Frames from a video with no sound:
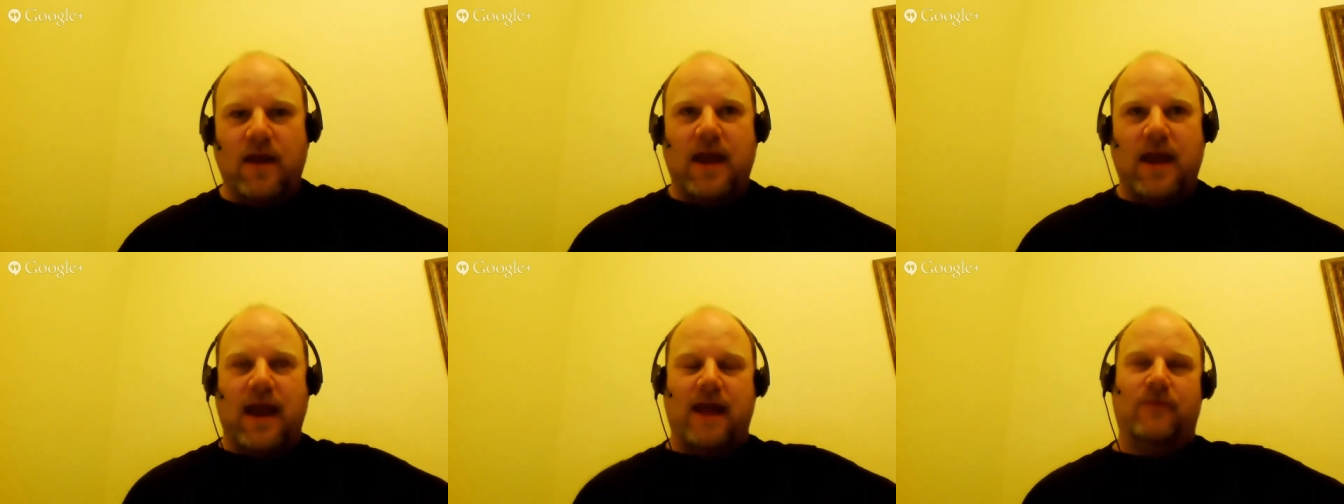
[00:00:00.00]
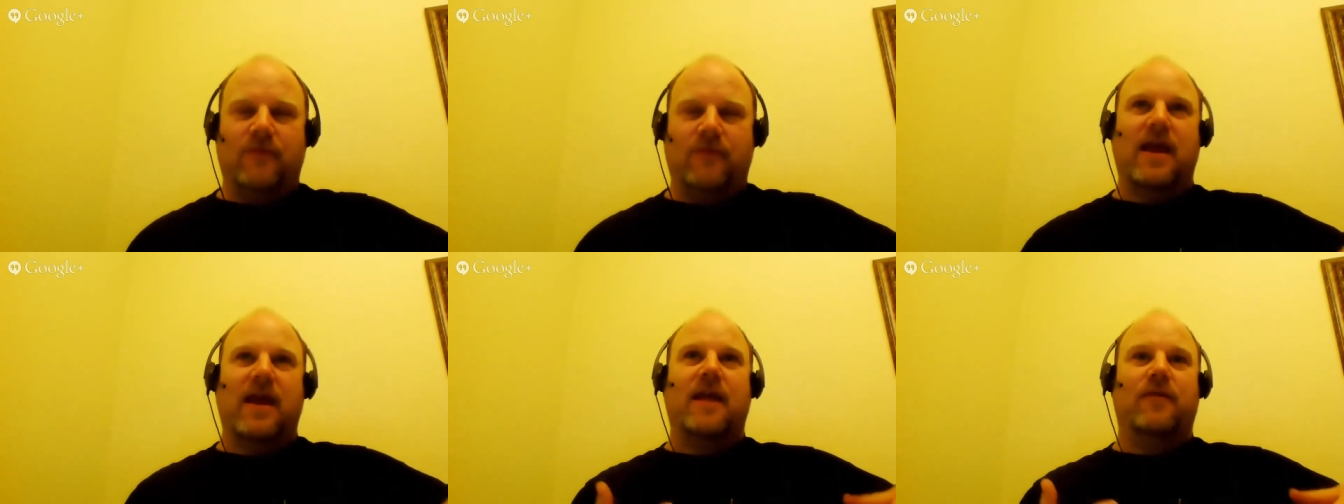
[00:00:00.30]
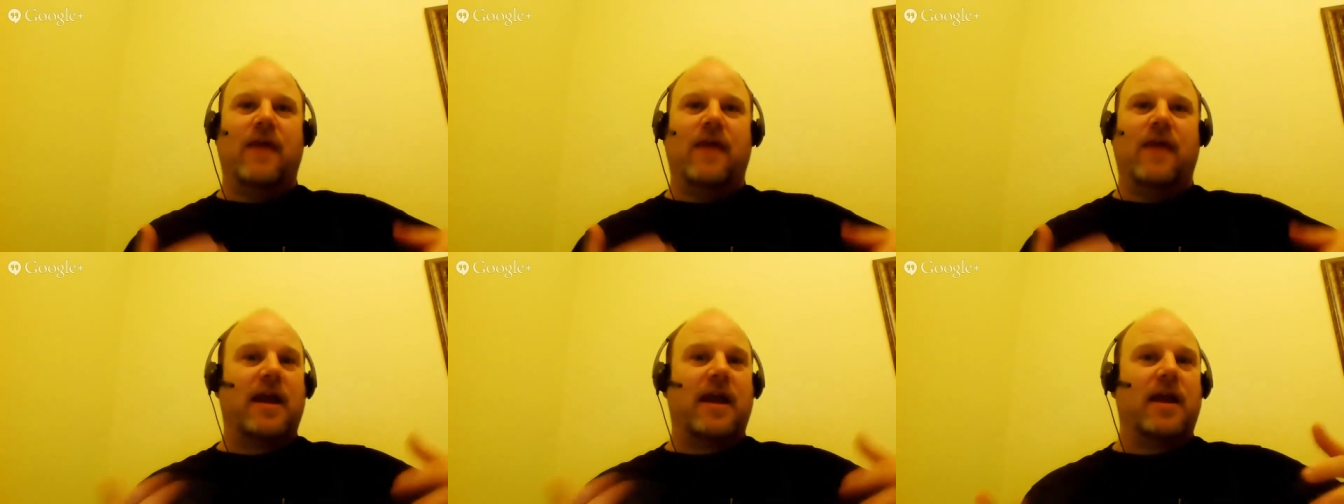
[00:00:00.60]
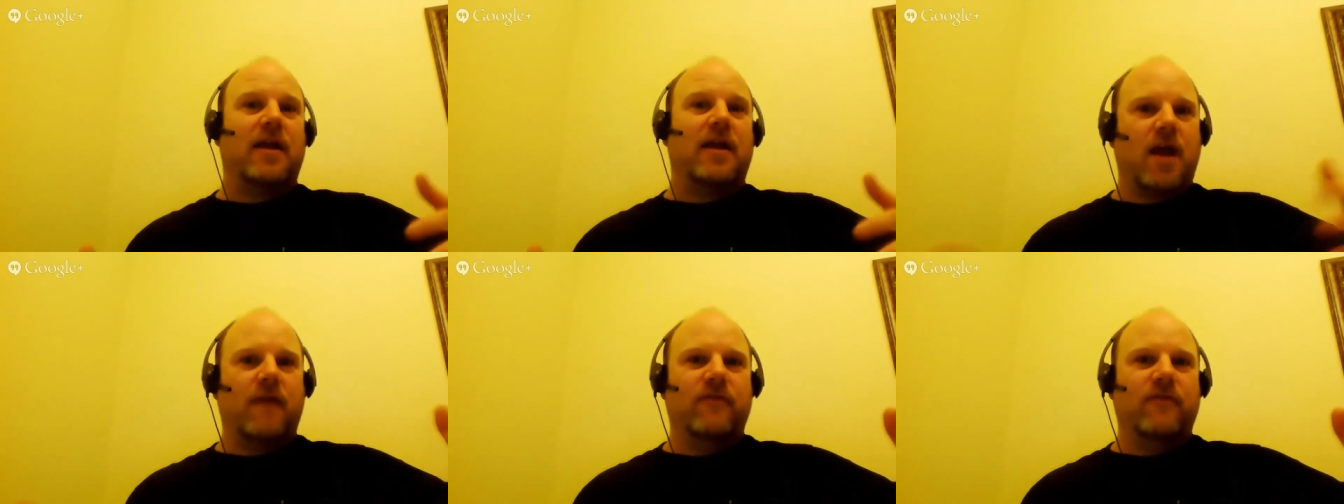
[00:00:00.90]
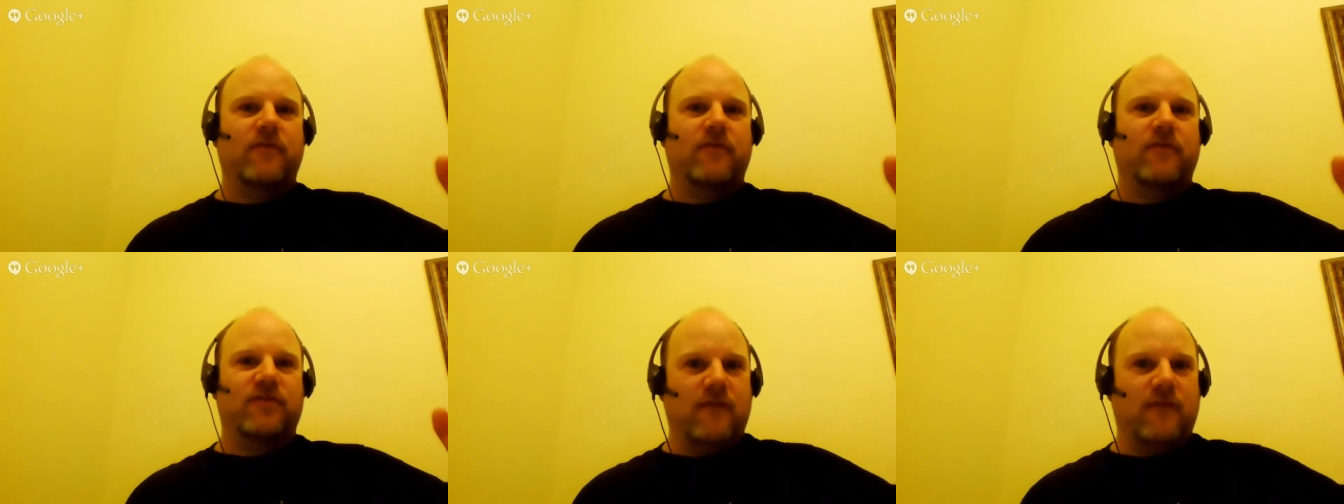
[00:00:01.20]
And then that kind of
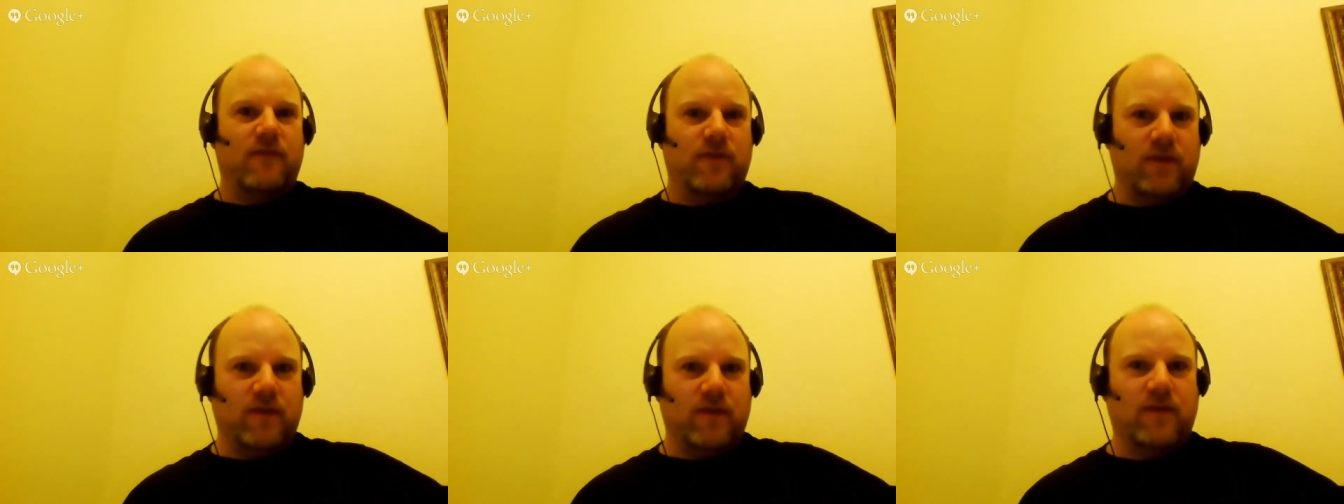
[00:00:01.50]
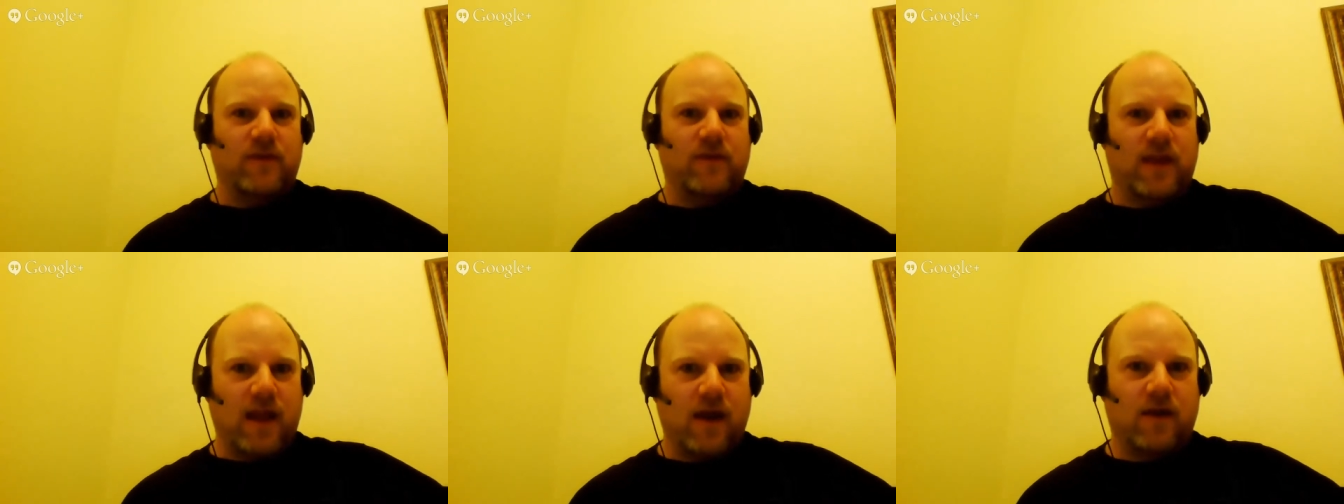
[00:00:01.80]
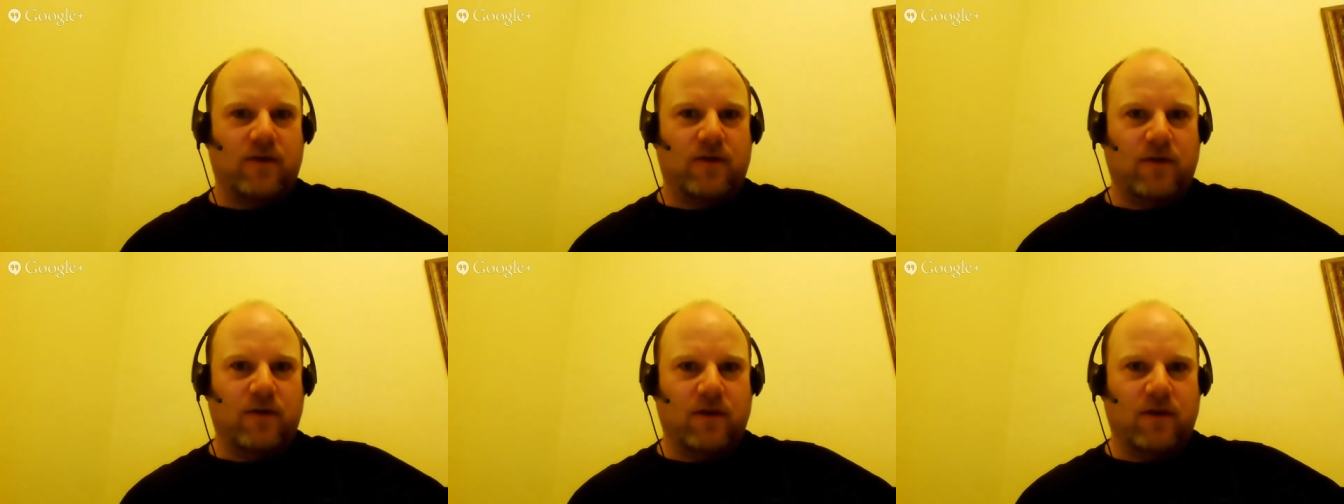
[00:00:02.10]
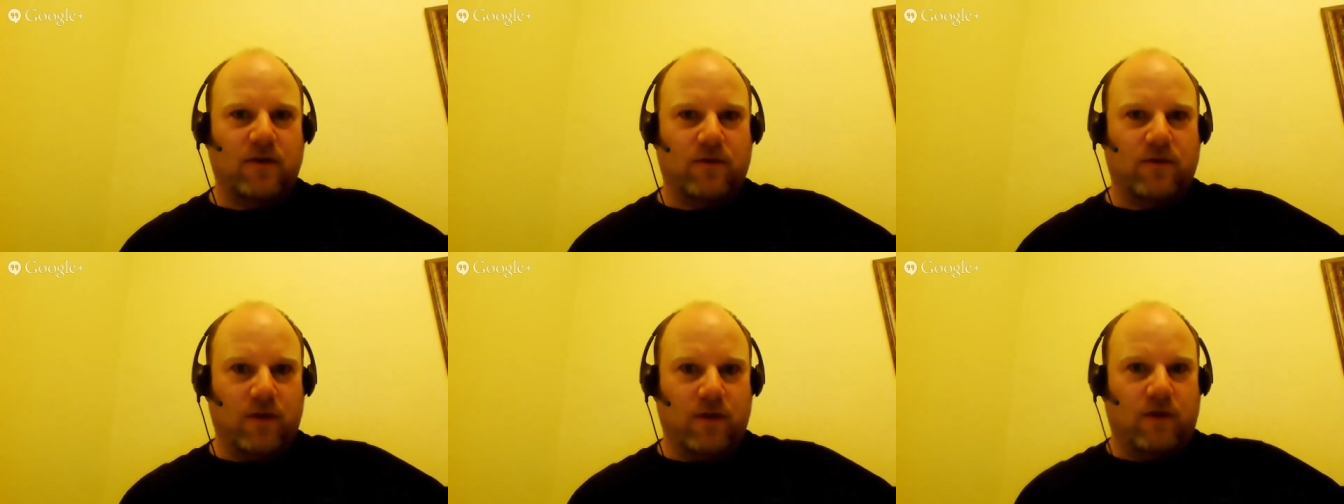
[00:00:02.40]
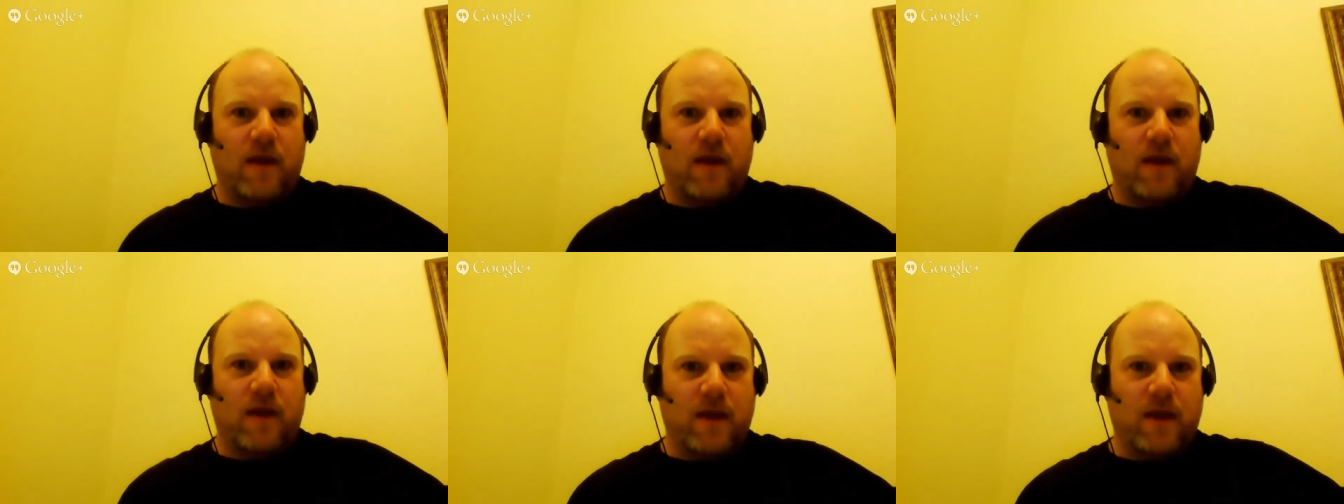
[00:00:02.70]
covers everything that the character, the
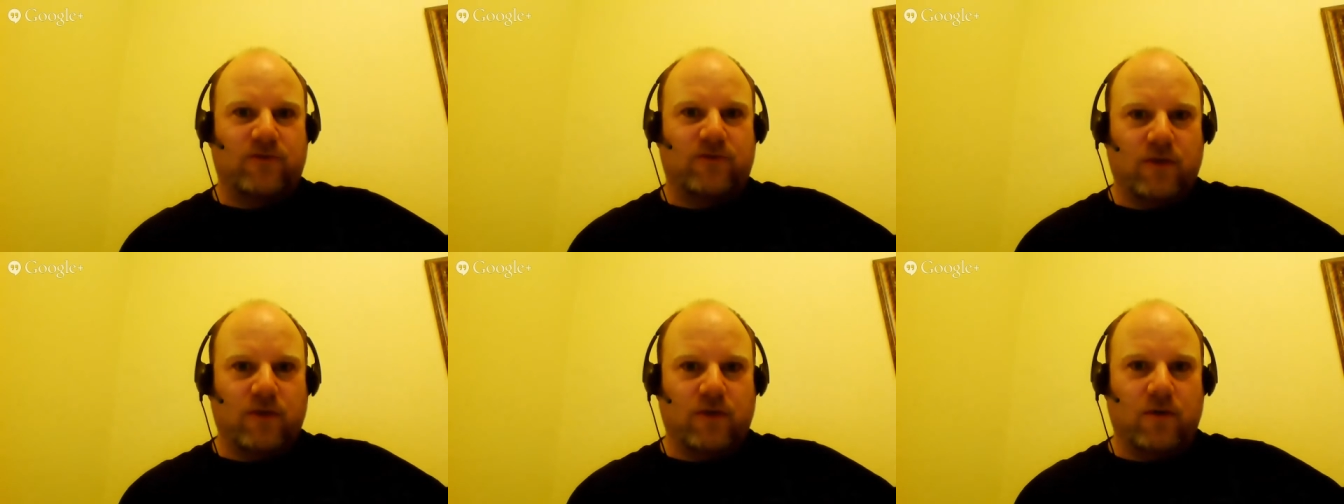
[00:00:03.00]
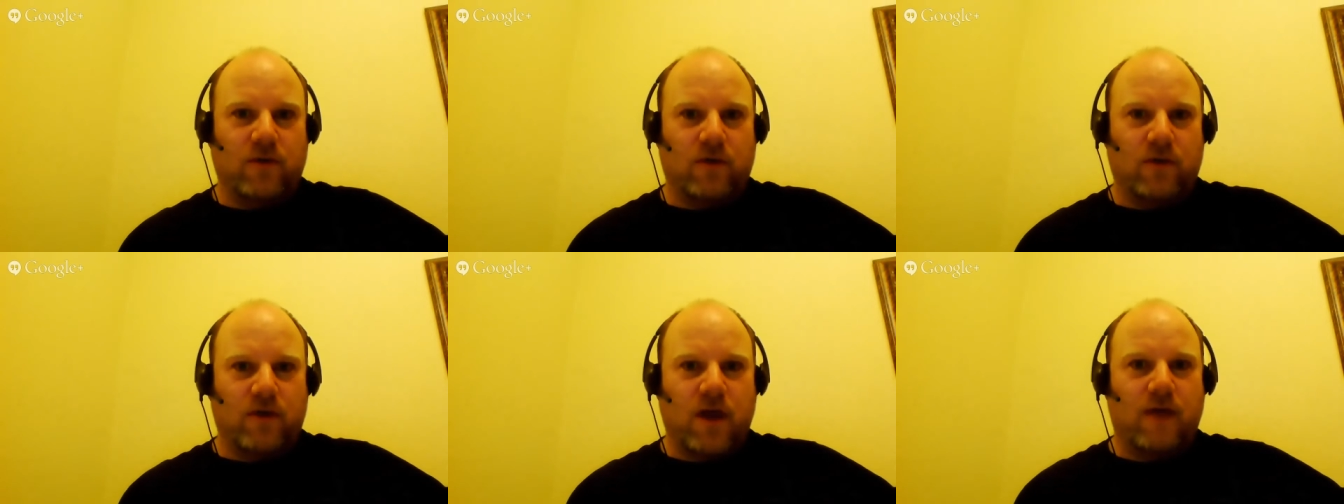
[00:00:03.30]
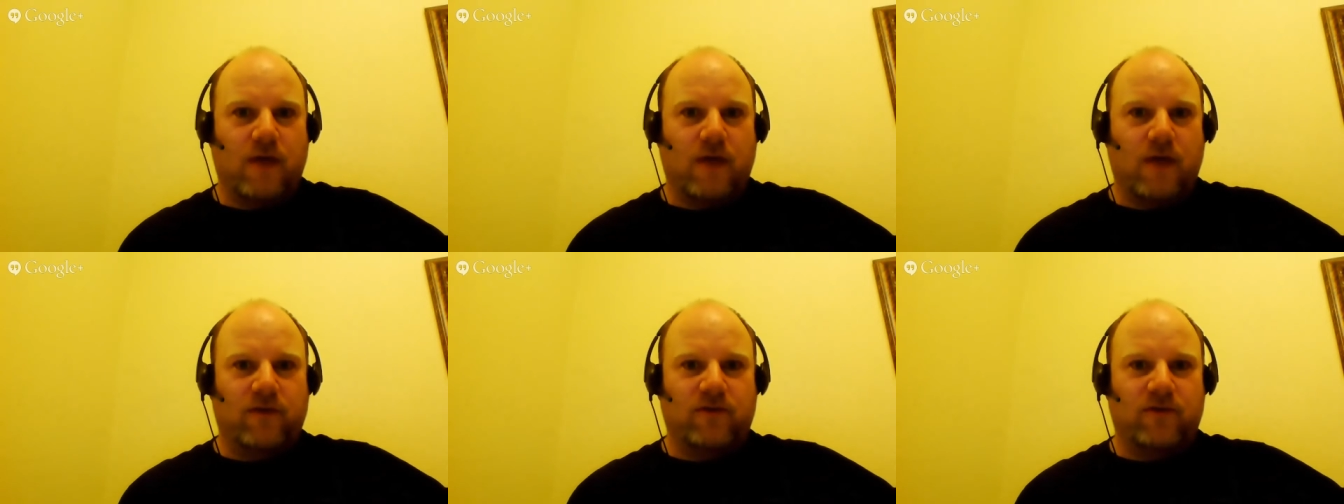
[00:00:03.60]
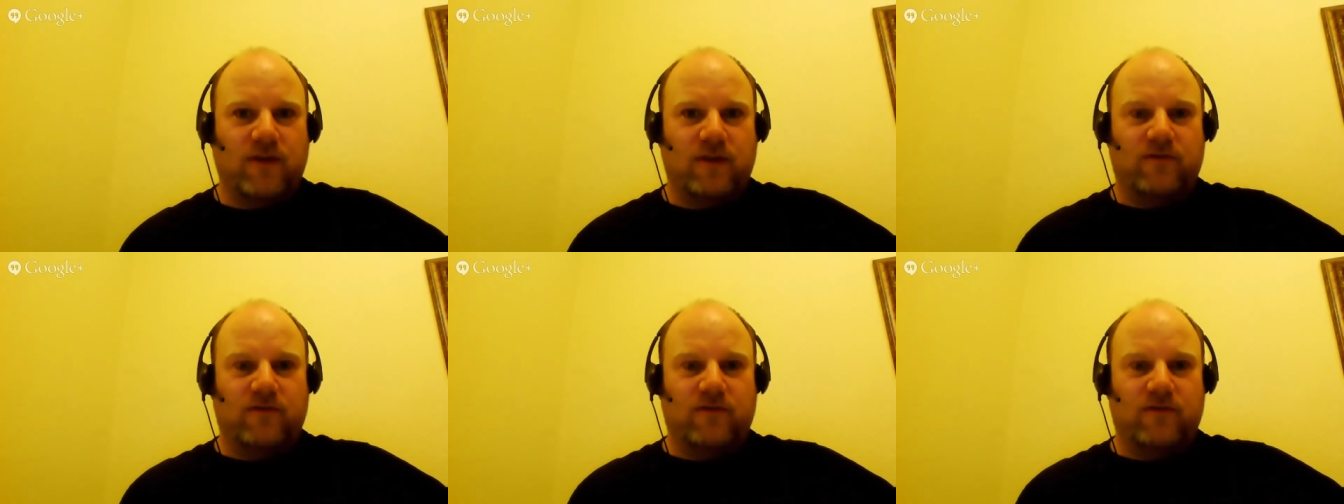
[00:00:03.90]
Grey Mouser, covers.